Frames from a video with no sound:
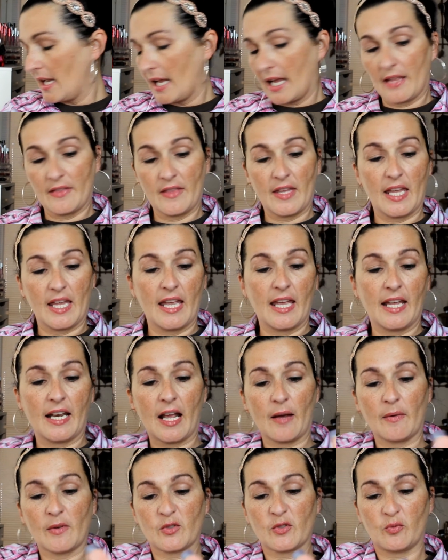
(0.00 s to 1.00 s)
and then
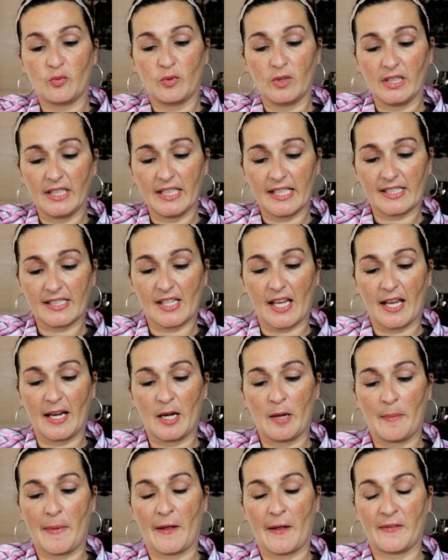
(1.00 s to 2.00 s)
I was really
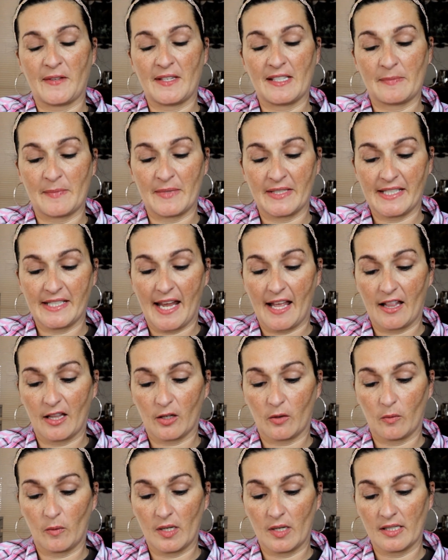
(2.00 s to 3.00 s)
excited about these
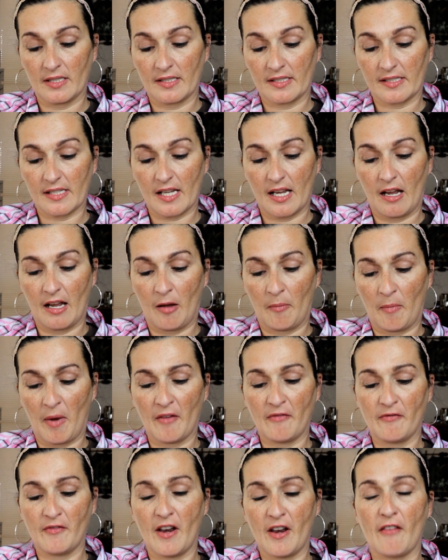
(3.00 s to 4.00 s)
metallic ones. Um,
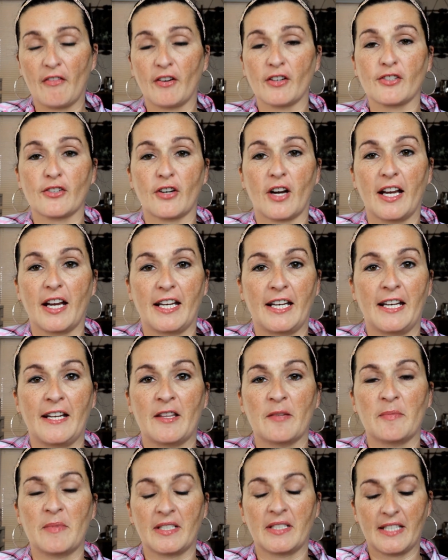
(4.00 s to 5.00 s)
I've never tried any
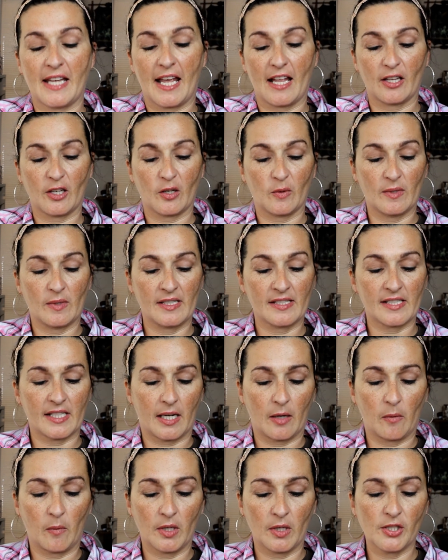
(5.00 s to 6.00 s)
of the metallic ones
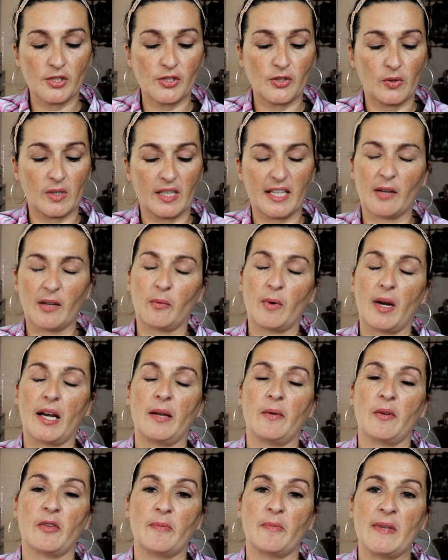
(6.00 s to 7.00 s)
and I want to do a get
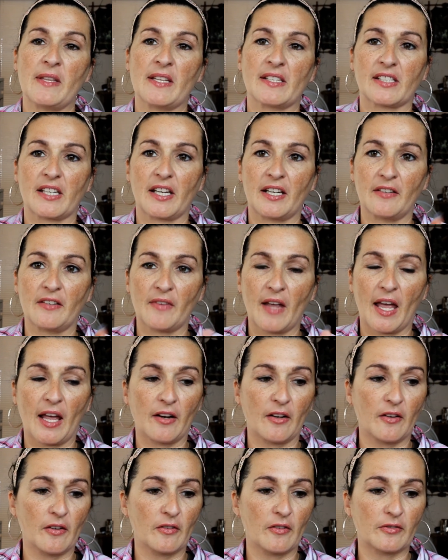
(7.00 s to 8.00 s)
ready with me that's kind of
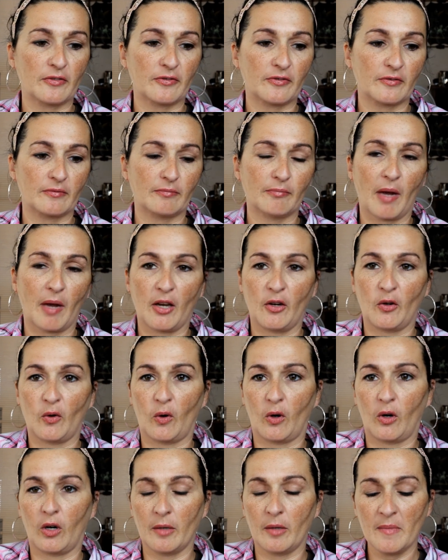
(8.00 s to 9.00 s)
out of my
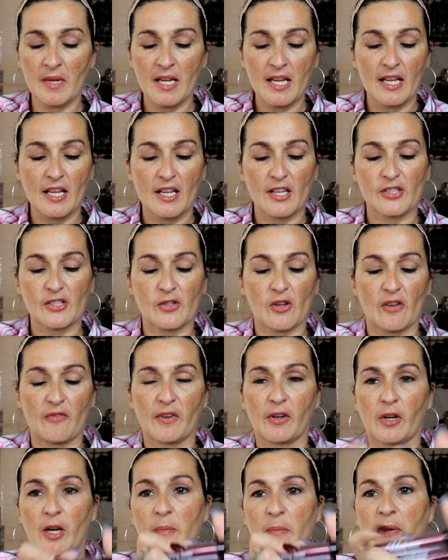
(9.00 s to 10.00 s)
norm. So I
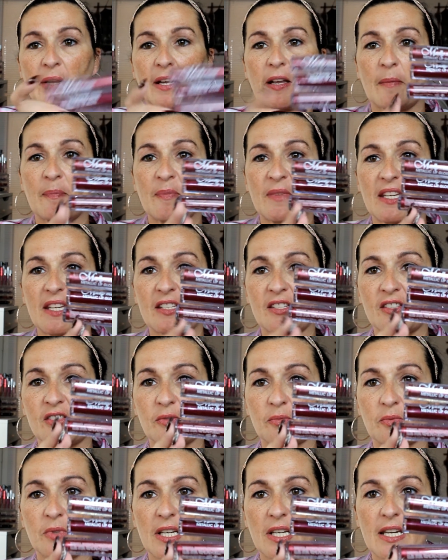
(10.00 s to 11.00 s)
figure I pick up these
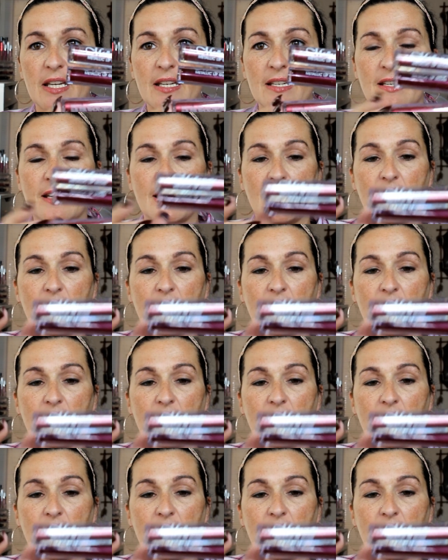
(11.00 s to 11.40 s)
three